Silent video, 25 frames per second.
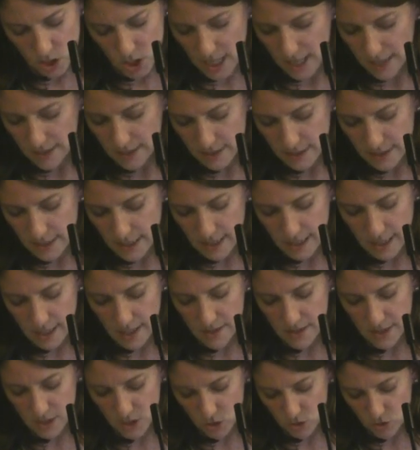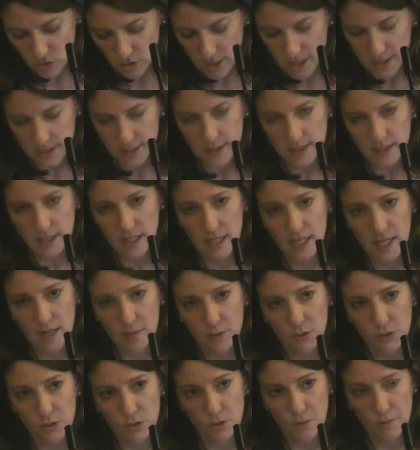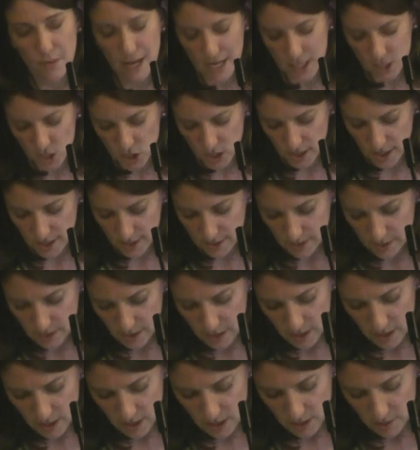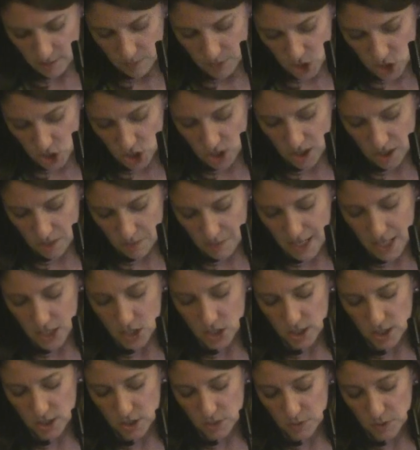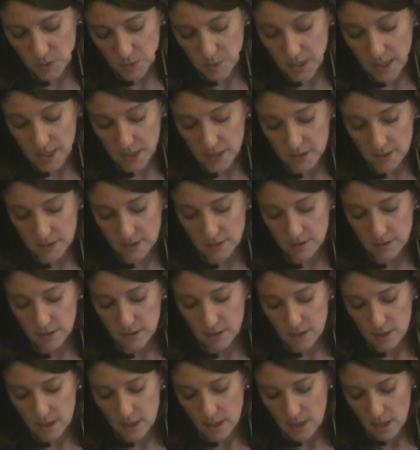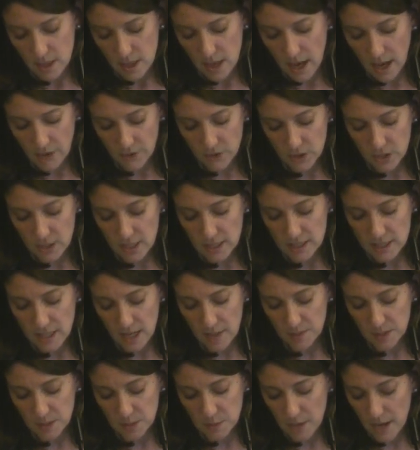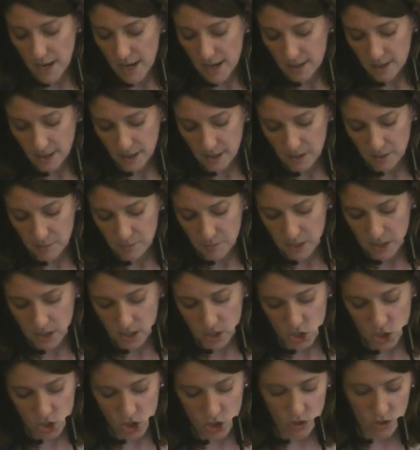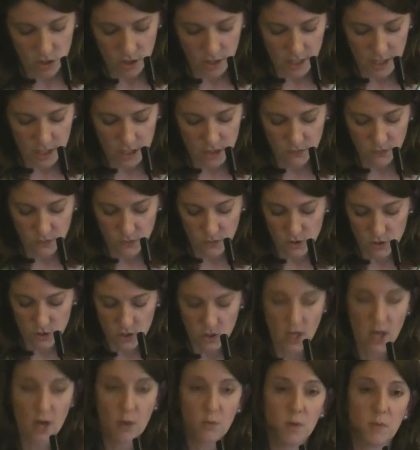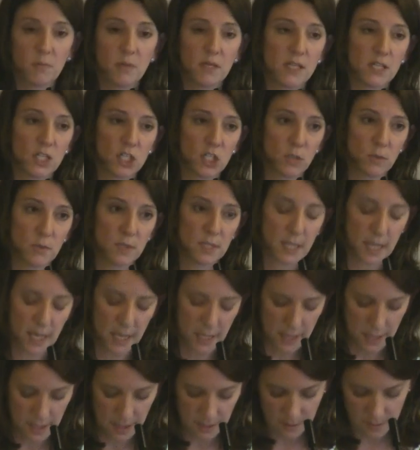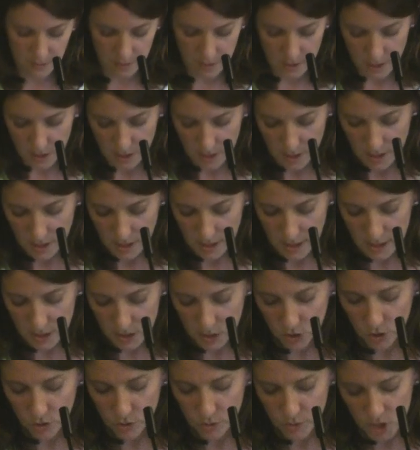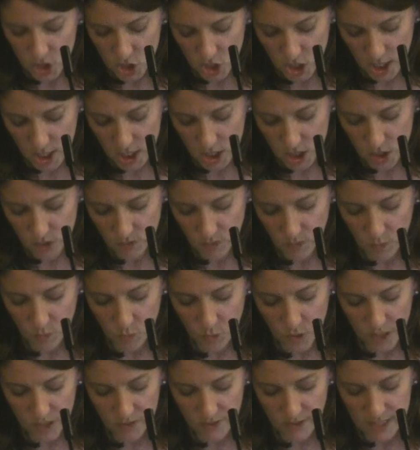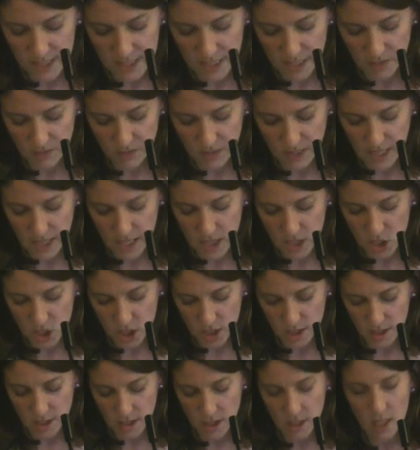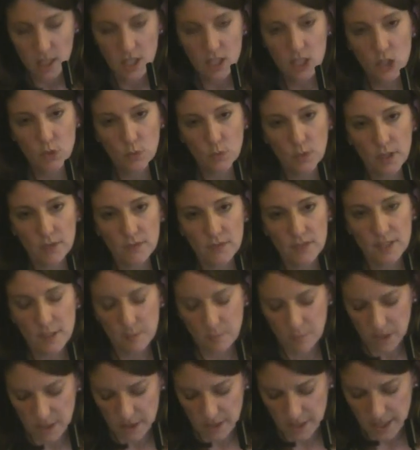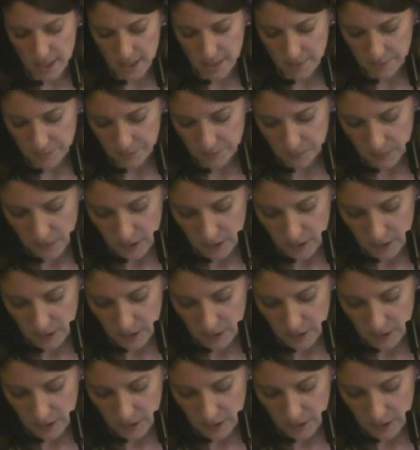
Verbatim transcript: She hadn't said anything to Chris, unable to imagine it, but she could imagine his response. After he stopped smiling, because surely his first thought would be that she was kidding, his look would change from one of identification to one of sympathy.